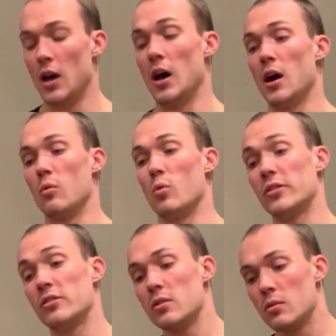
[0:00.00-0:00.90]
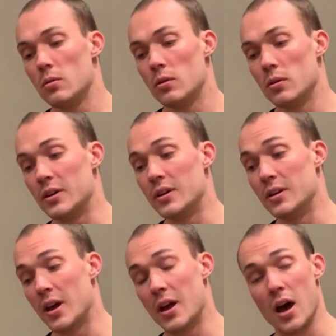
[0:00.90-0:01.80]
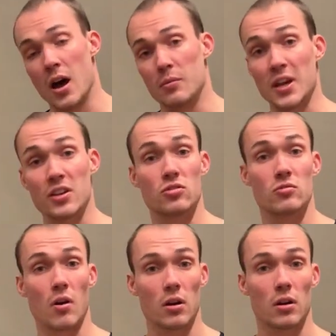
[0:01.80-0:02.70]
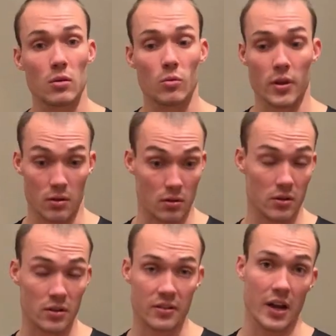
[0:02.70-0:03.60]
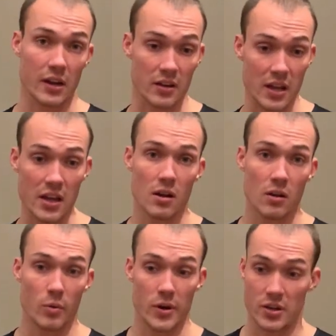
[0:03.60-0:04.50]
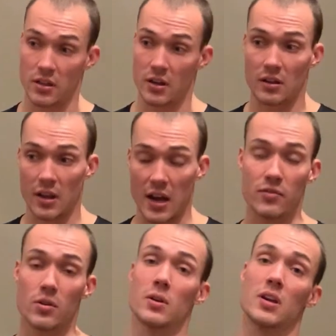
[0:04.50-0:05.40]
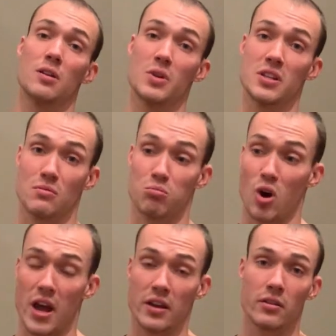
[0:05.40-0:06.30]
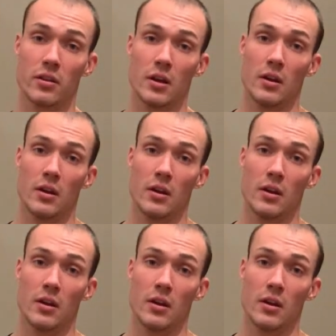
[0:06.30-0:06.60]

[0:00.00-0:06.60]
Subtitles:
Once you get stronger with good technique, which I think a lot of you are going to be surprised